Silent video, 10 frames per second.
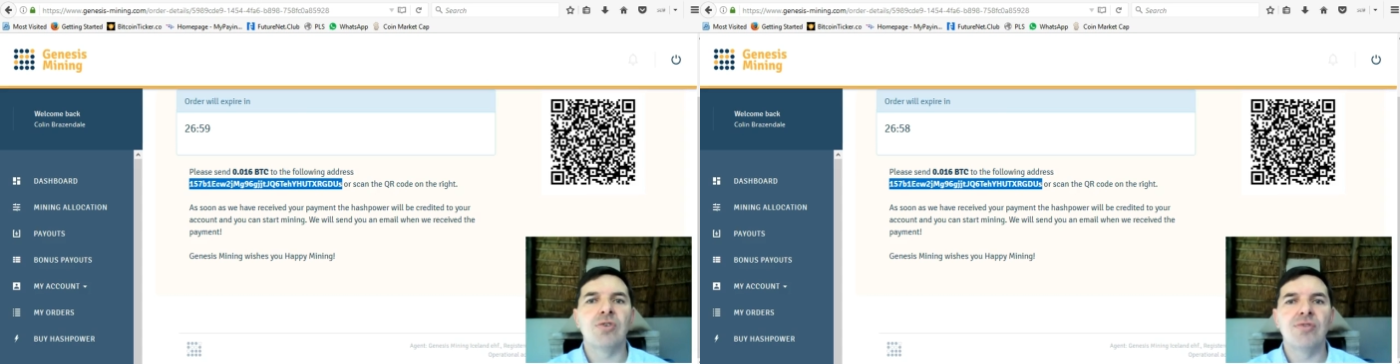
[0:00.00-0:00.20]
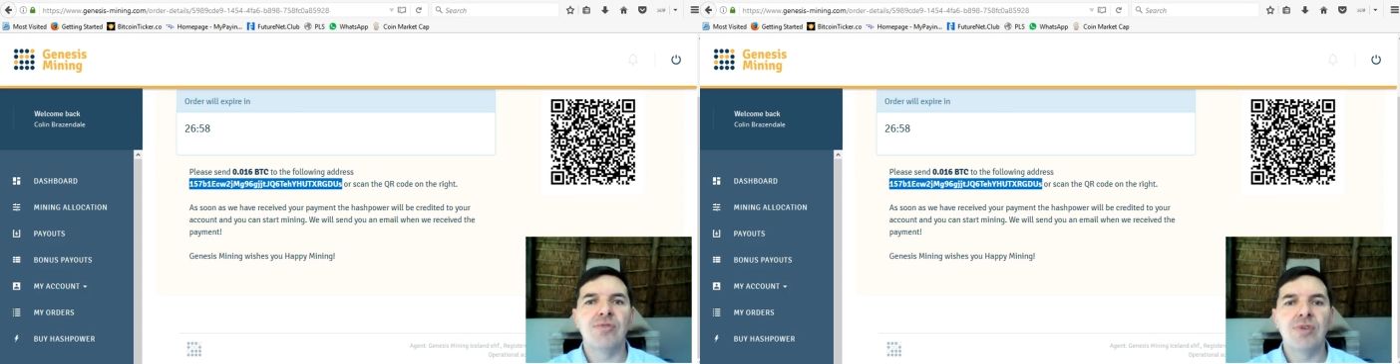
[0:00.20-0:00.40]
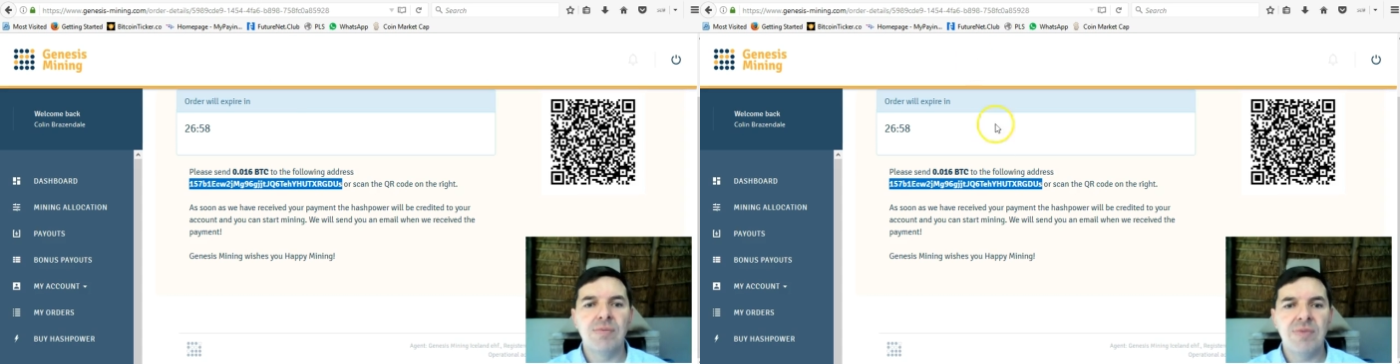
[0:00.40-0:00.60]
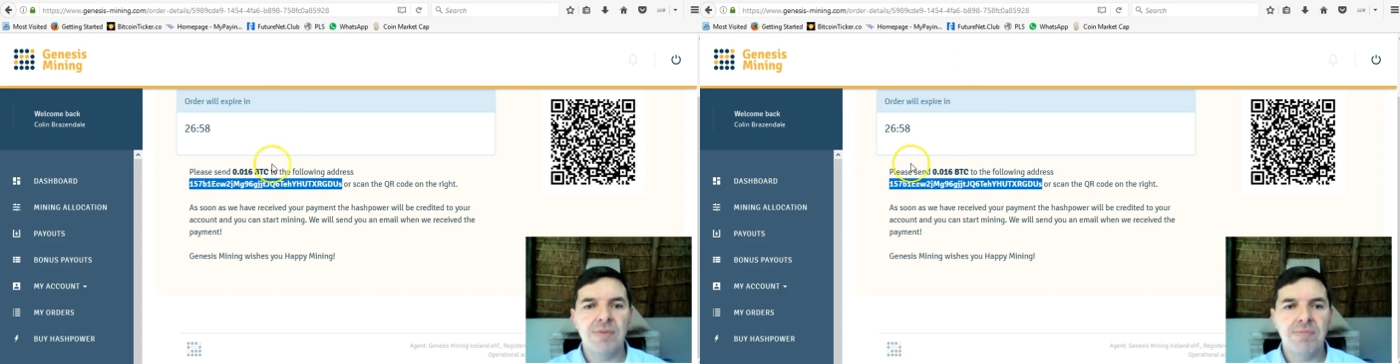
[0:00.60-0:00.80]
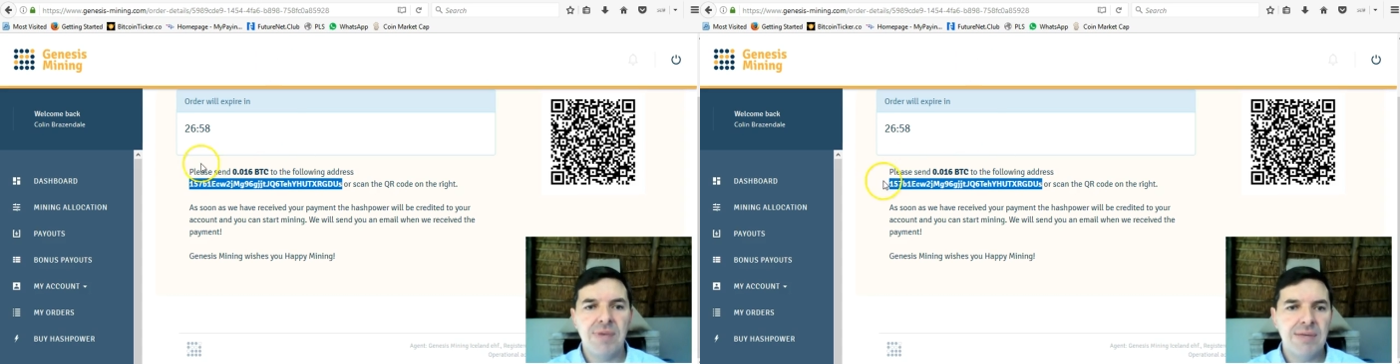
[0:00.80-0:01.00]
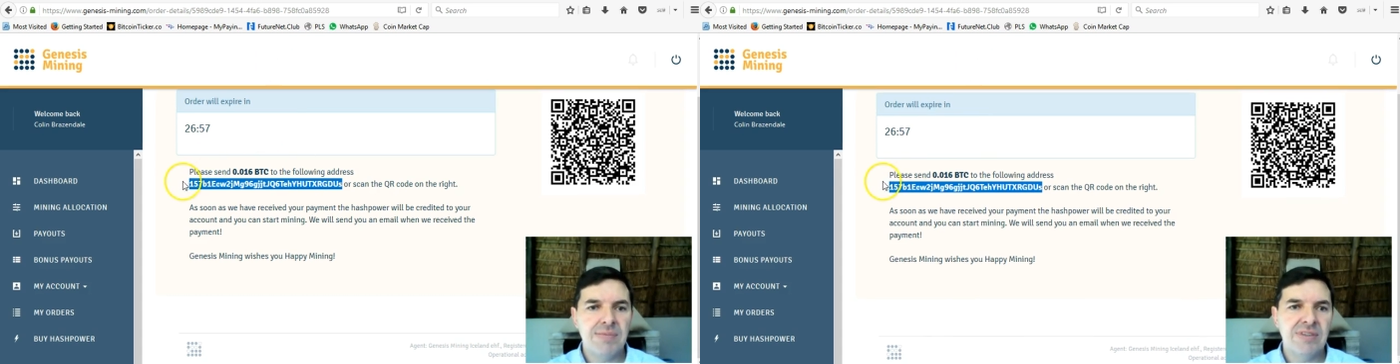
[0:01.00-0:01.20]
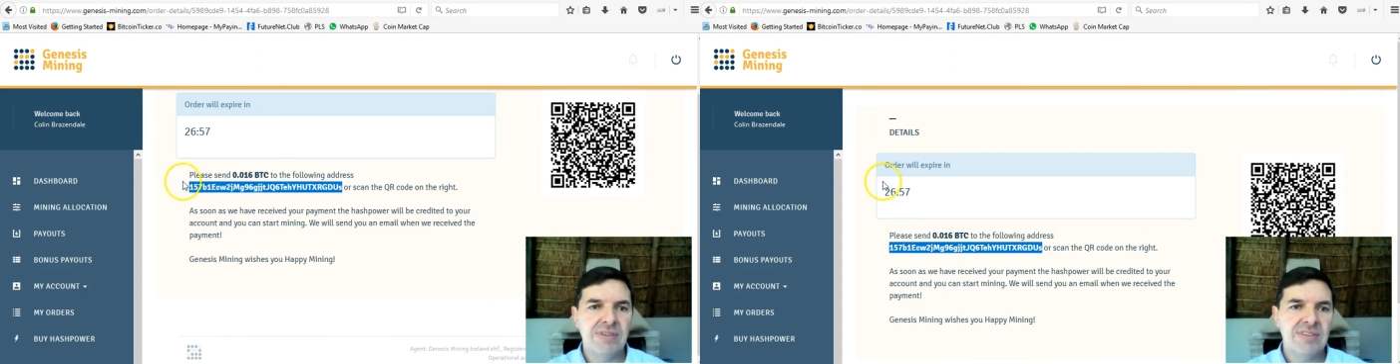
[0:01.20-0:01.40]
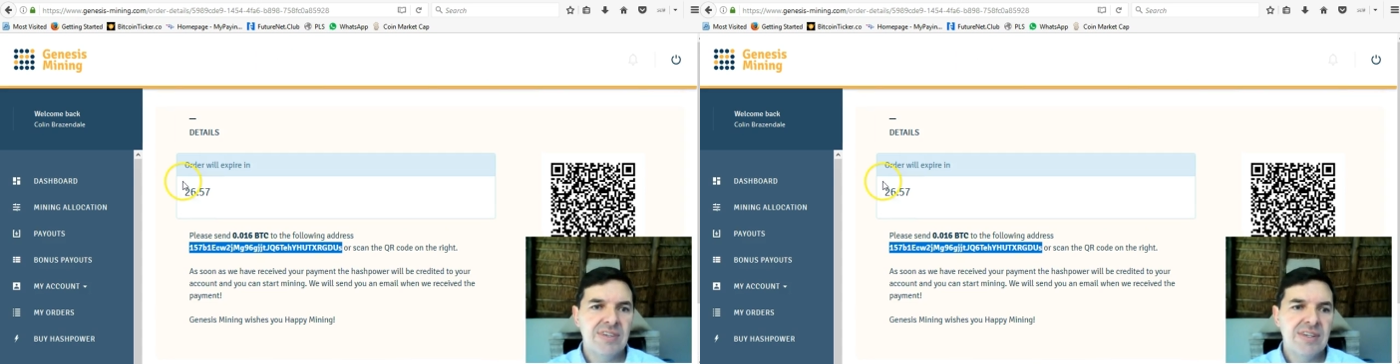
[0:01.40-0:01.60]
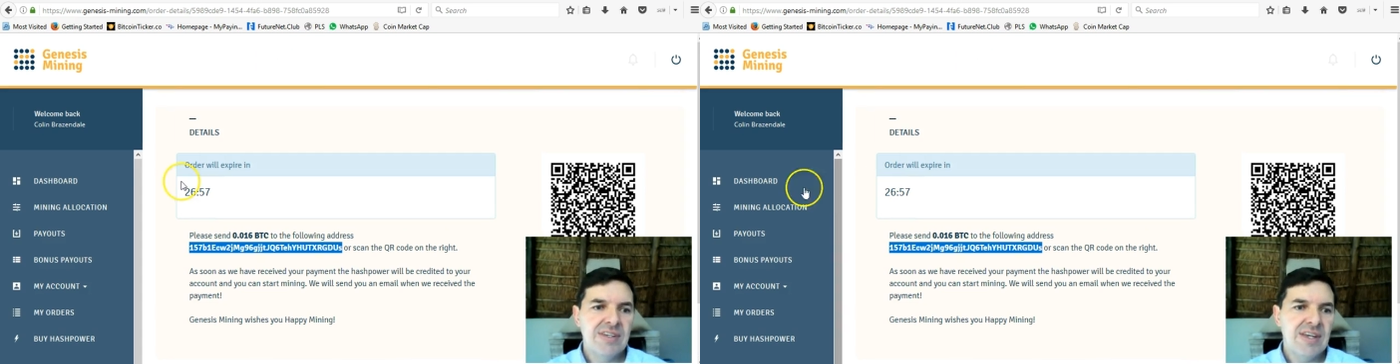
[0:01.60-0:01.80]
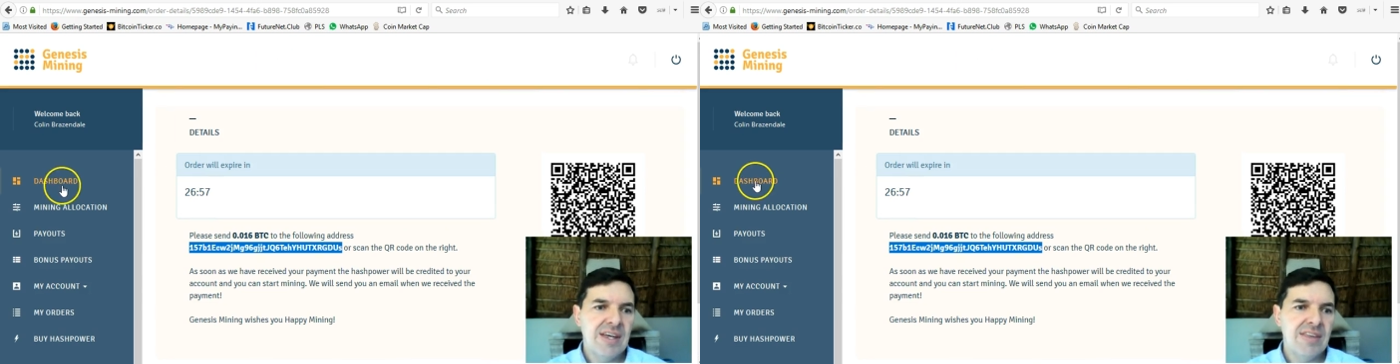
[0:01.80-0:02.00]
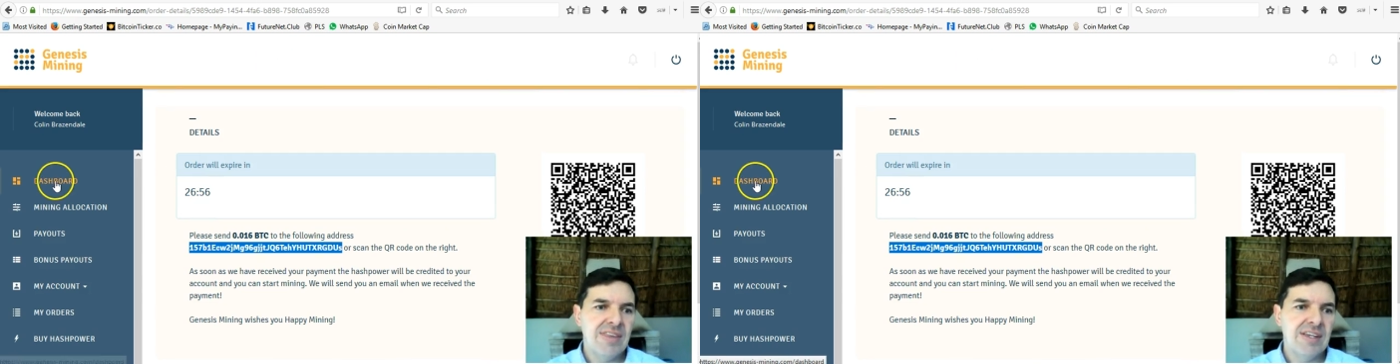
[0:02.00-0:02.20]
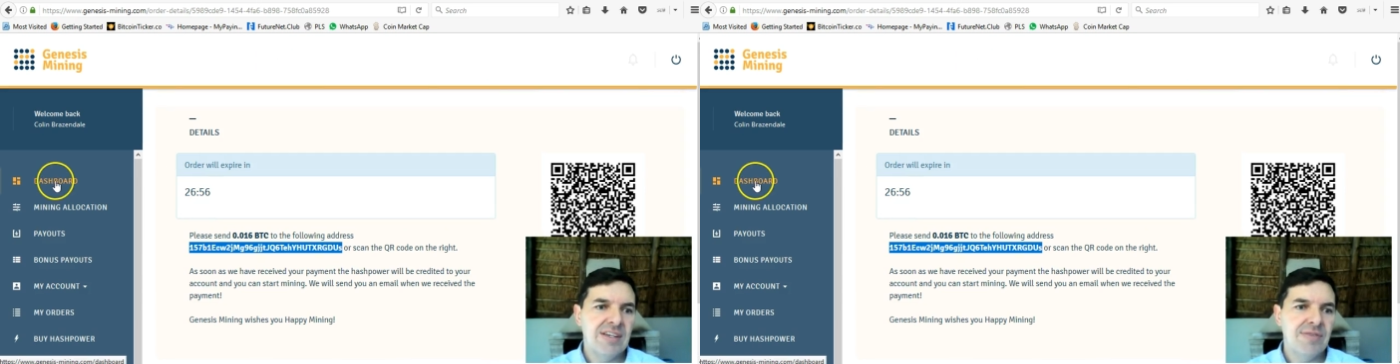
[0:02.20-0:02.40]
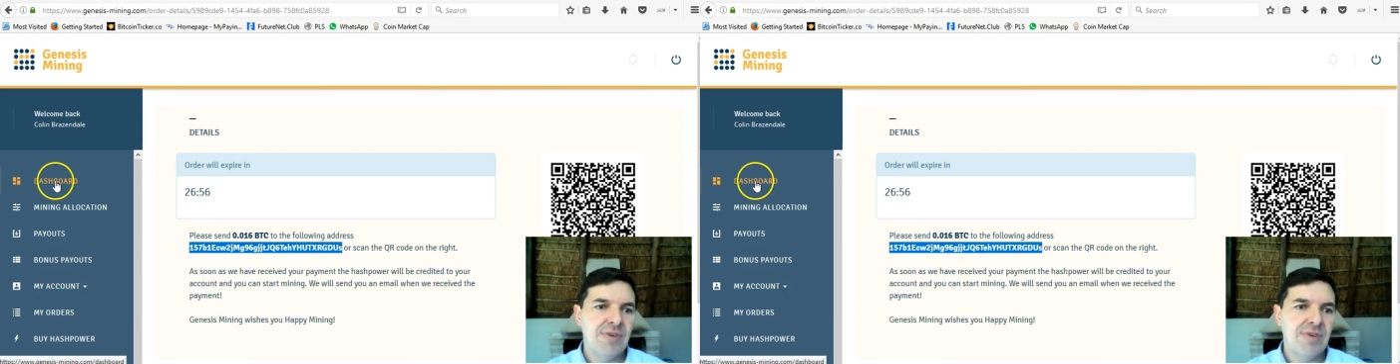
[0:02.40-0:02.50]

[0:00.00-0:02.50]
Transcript: confirm the payment, and then